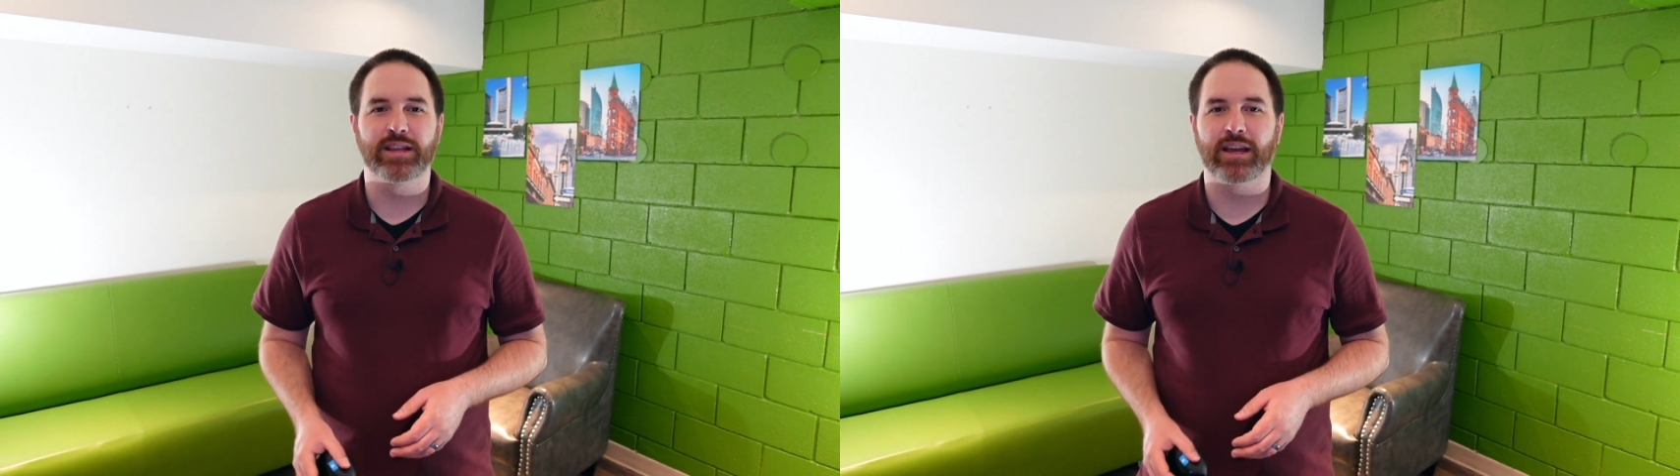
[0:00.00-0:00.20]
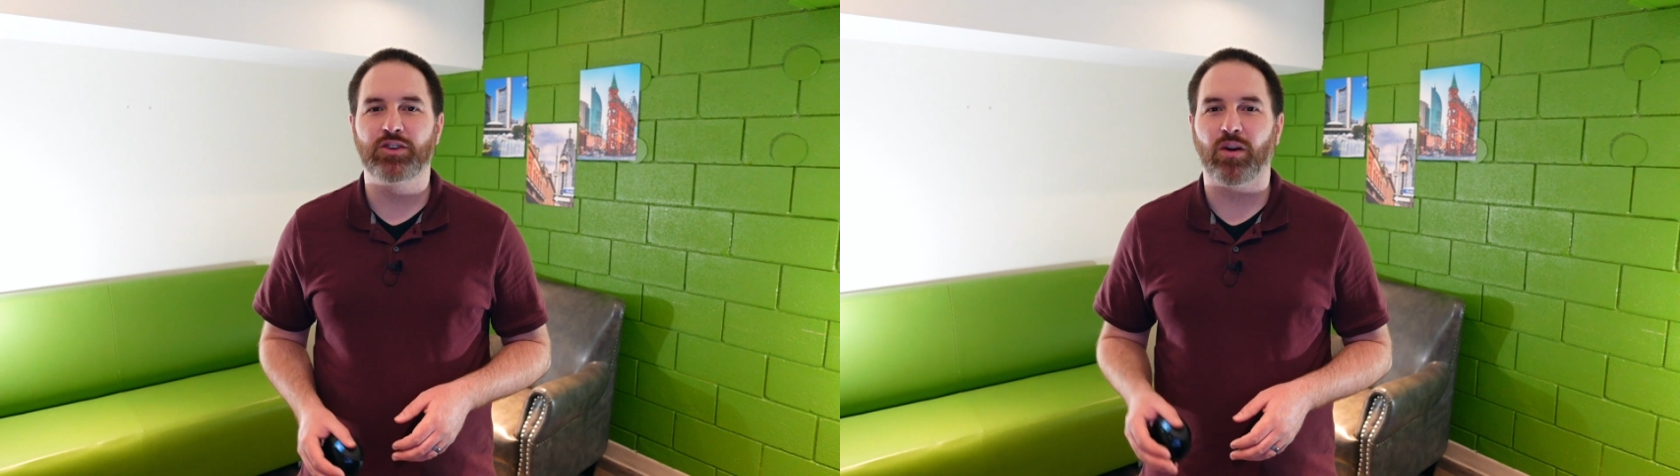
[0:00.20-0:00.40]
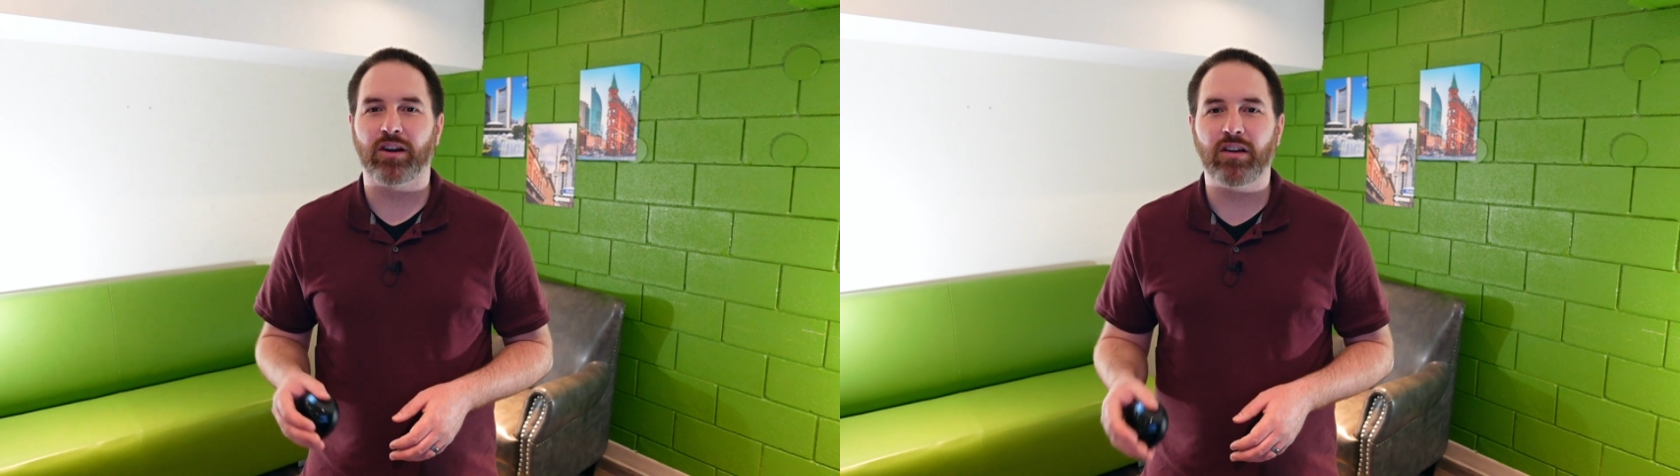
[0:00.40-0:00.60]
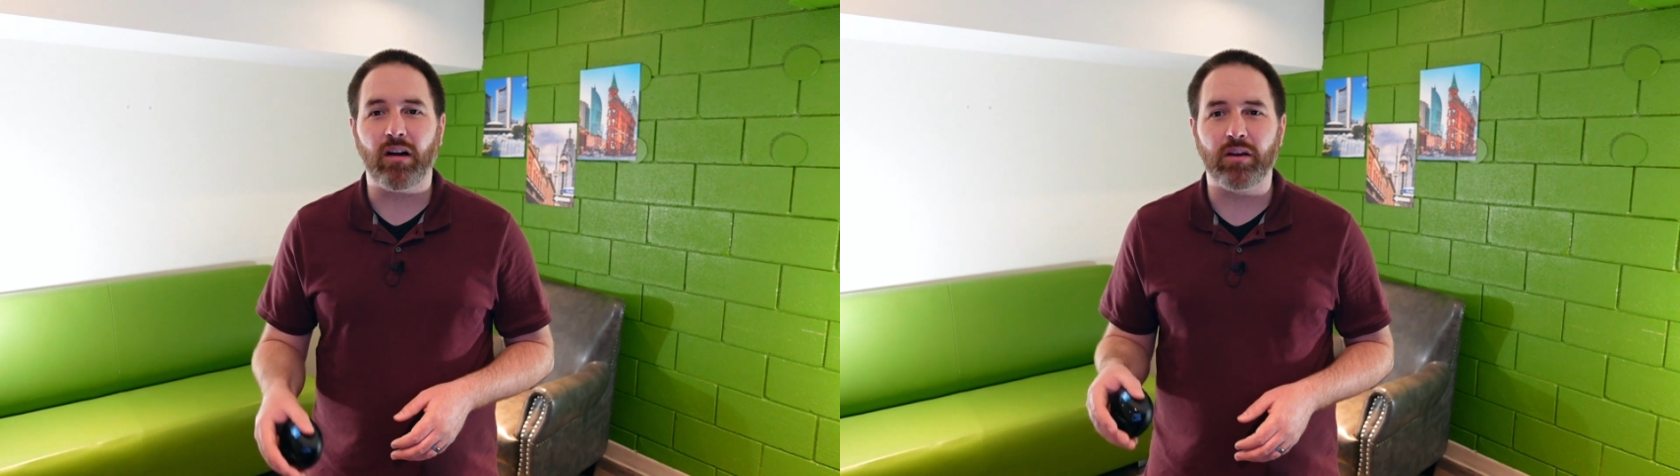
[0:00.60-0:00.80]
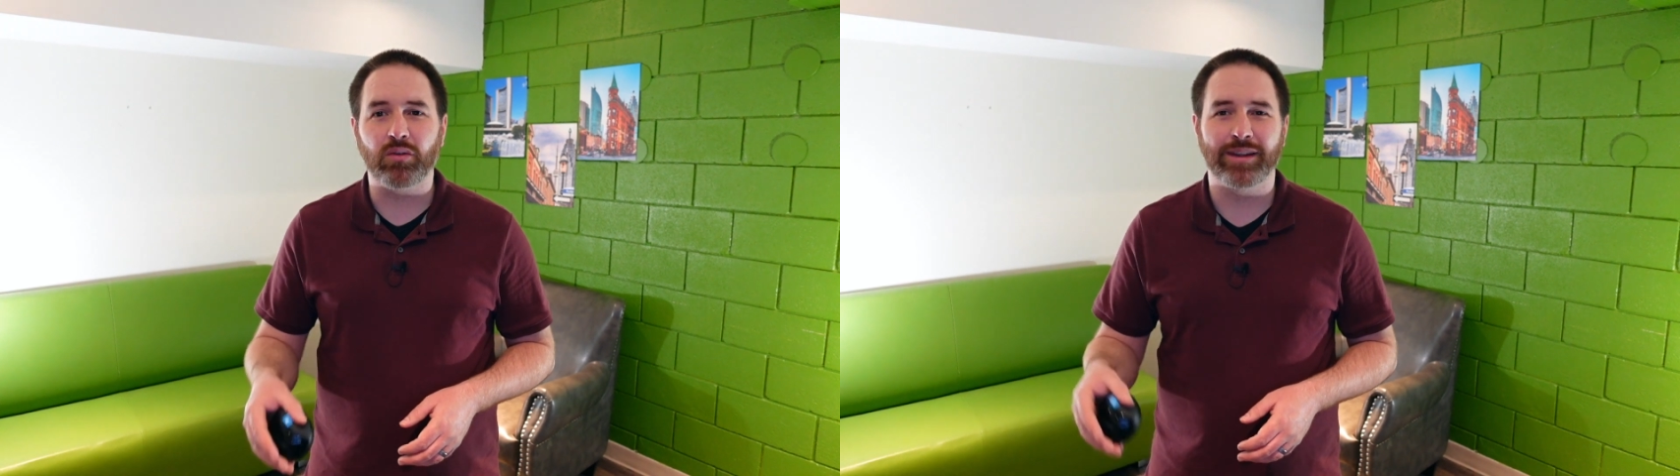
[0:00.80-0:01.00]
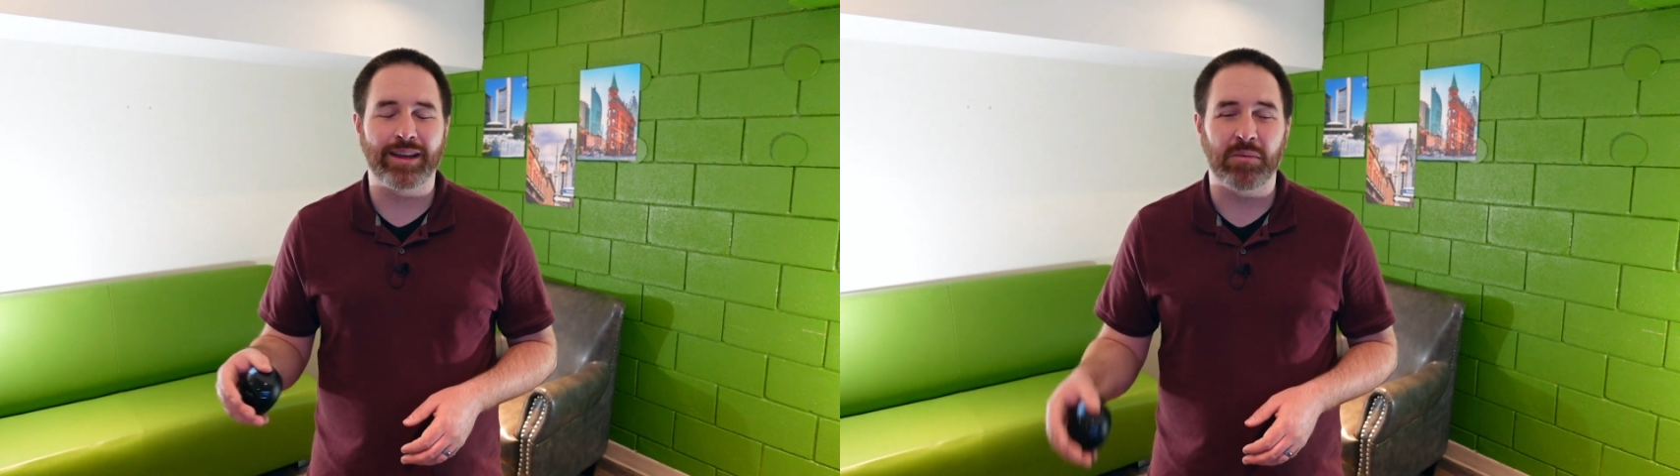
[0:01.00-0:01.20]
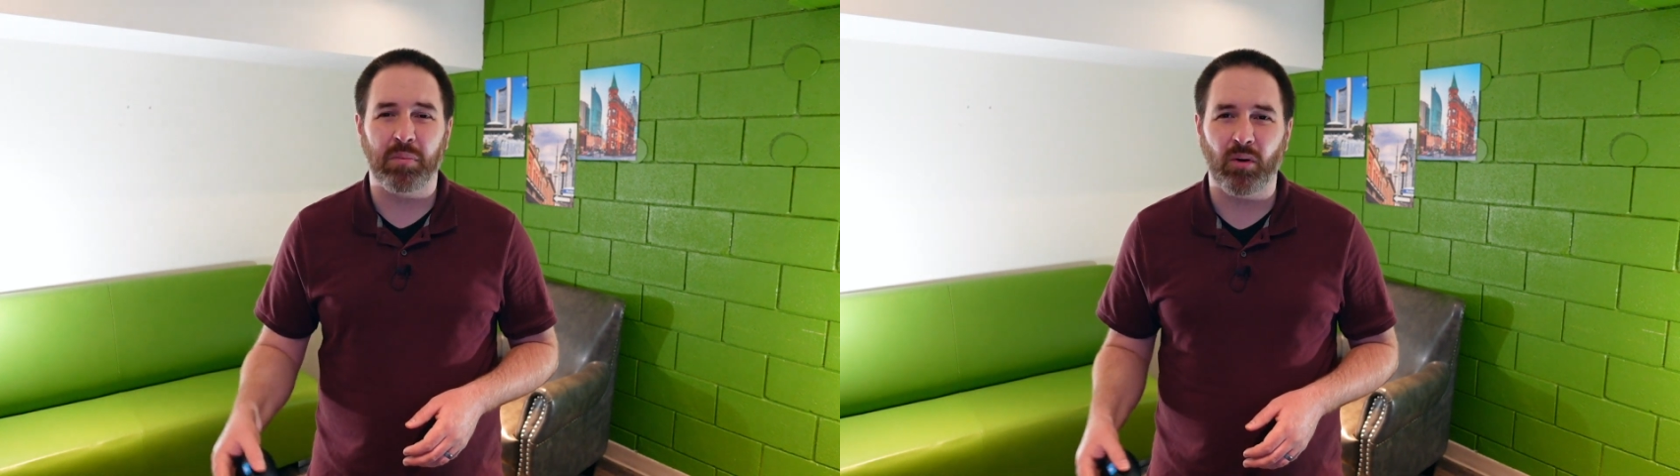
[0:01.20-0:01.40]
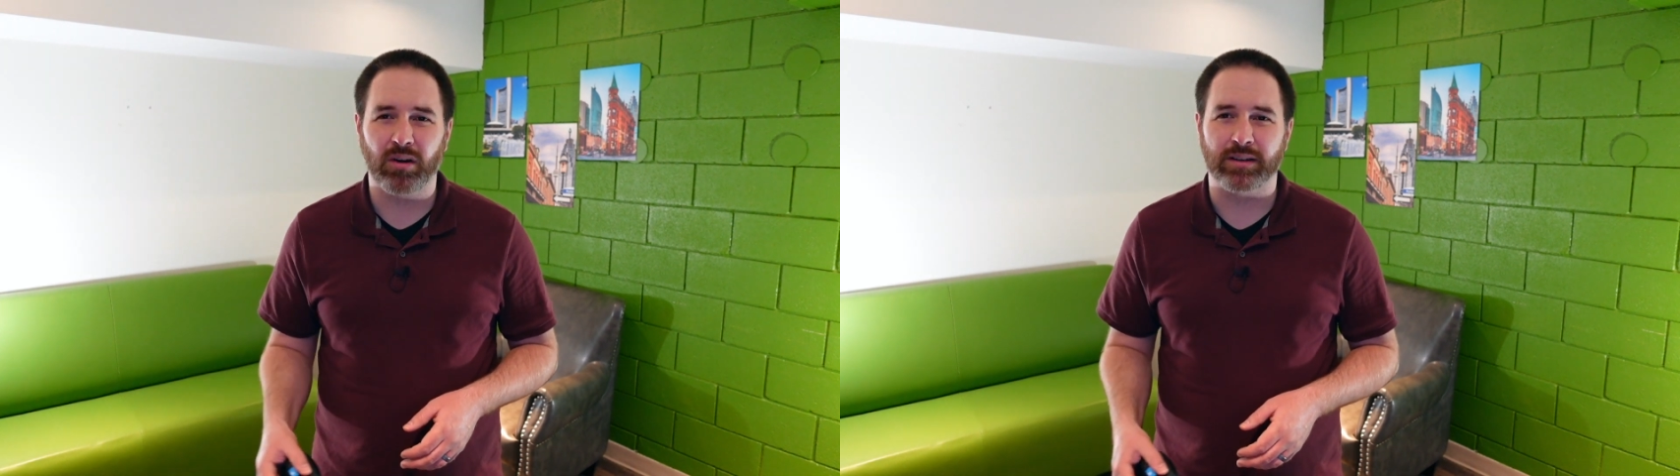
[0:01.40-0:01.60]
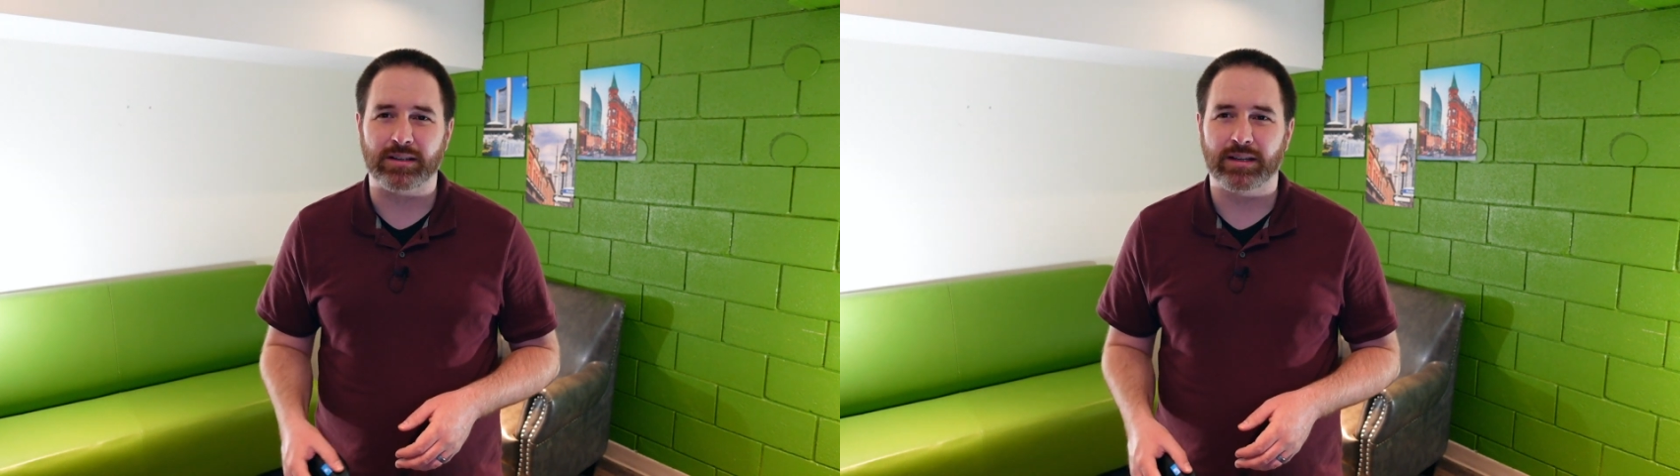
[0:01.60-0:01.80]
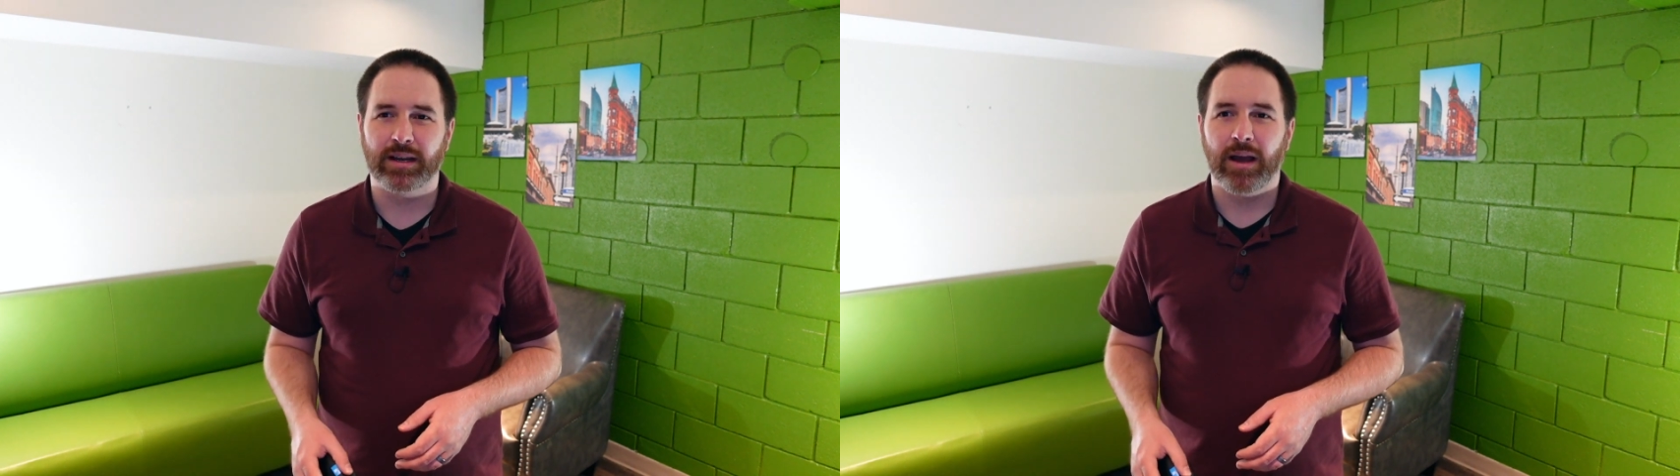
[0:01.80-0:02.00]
that you are not only important,